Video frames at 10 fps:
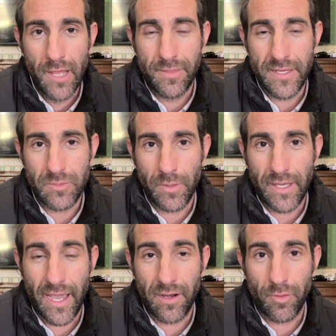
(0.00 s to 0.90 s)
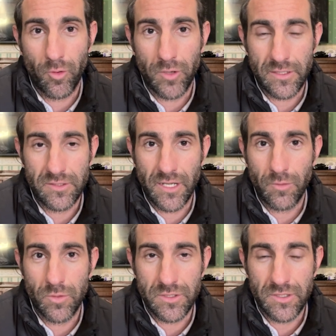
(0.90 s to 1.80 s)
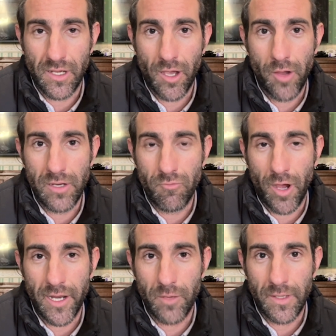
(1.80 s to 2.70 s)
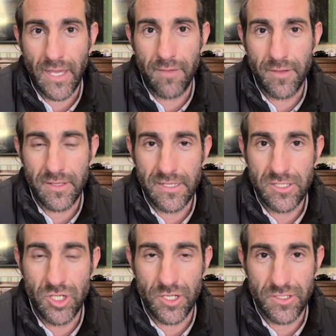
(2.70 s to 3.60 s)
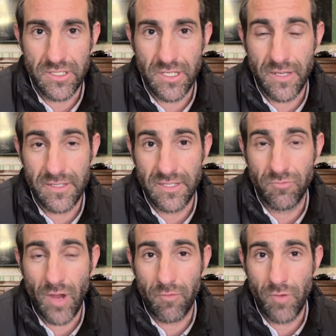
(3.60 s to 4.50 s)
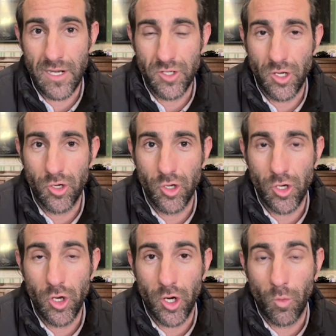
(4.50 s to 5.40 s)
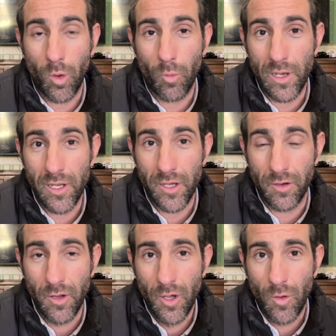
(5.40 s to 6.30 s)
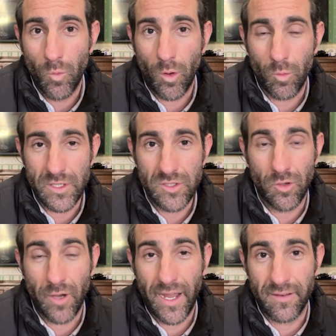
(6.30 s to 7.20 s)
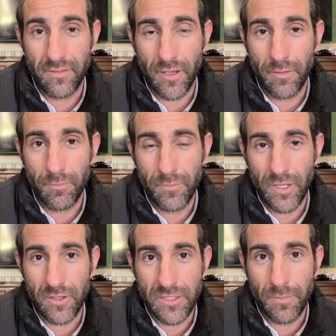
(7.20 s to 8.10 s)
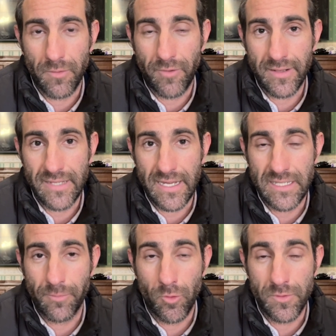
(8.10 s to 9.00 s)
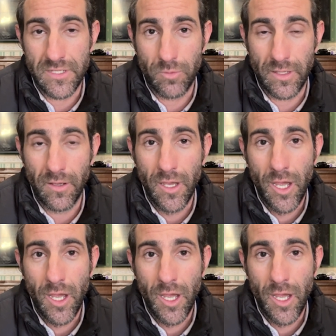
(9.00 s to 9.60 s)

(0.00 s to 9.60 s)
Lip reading: this weekend. I thought it was only right that we gave it its just desserts and really took a good look at what we learned, what we saw, and some of the fantastic performances we